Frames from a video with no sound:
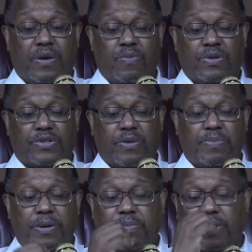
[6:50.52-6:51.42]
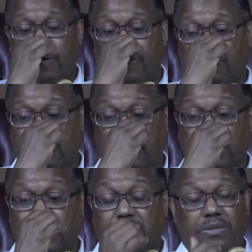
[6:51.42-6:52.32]
And when some people are hurt, they
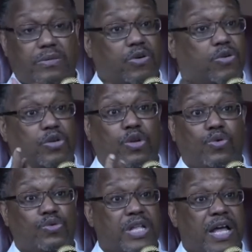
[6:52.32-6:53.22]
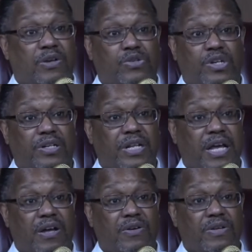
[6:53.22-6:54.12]
just close down, shut
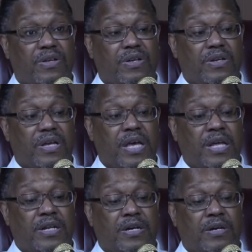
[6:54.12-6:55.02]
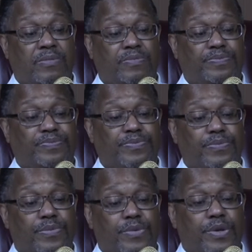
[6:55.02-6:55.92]
down. Mm-hmm. And um,
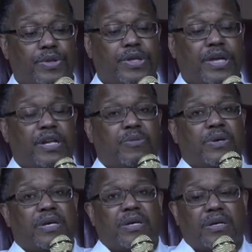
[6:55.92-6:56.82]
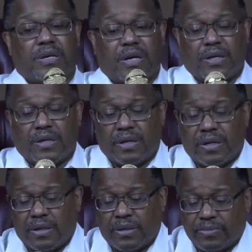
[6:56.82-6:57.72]
the enemy
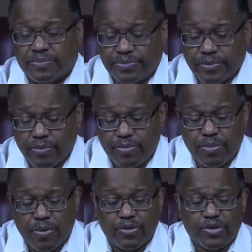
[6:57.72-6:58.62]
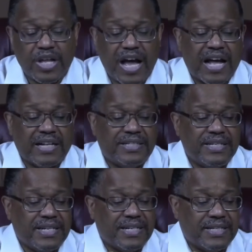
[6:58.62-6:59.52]
um, promotes the
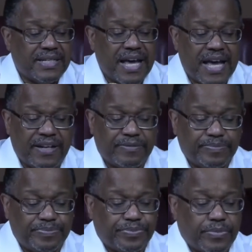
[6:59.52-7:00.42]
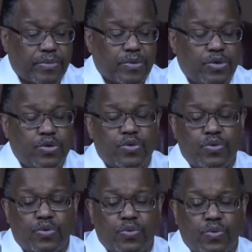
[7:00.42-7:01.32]
idea that
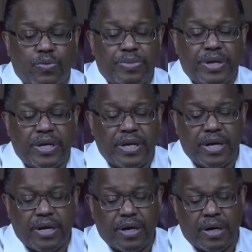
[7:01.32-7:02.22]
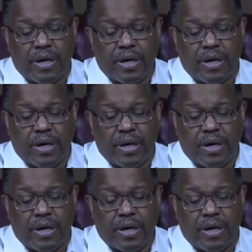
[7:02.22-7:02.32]
you will be